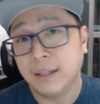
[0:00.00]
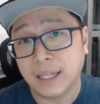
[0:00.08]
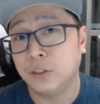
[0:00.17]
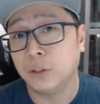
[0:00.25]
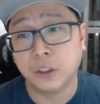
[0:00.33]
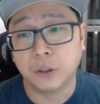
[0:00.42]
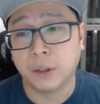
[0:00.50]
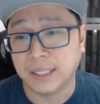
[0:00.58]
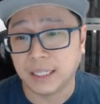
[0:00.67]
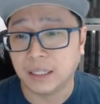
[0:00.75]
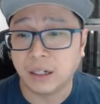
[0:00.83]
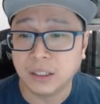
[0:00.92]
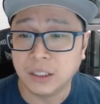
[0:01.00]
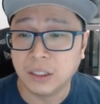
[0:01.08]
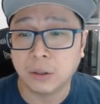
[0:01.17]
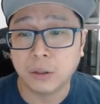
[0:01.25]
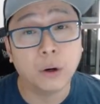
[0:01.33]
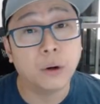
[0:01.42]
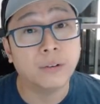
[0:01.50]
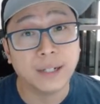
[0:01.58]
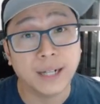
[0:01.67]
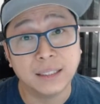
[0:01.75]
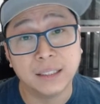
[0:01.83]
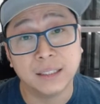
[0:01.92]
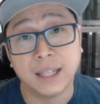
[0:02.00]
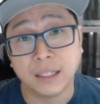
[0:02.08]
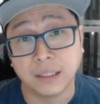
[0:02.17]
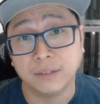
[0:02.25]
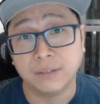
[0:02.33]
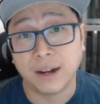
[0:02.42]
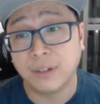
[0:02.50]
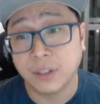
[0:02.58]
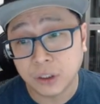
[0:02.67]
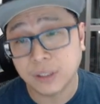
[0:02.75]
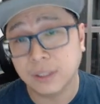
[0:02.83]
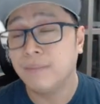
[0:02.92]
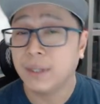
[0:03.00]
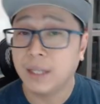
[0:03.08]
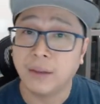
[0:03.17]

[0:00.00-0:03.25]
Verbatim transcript: It's your choice, as long as you don't go over nineteen thousand five hundred dollars.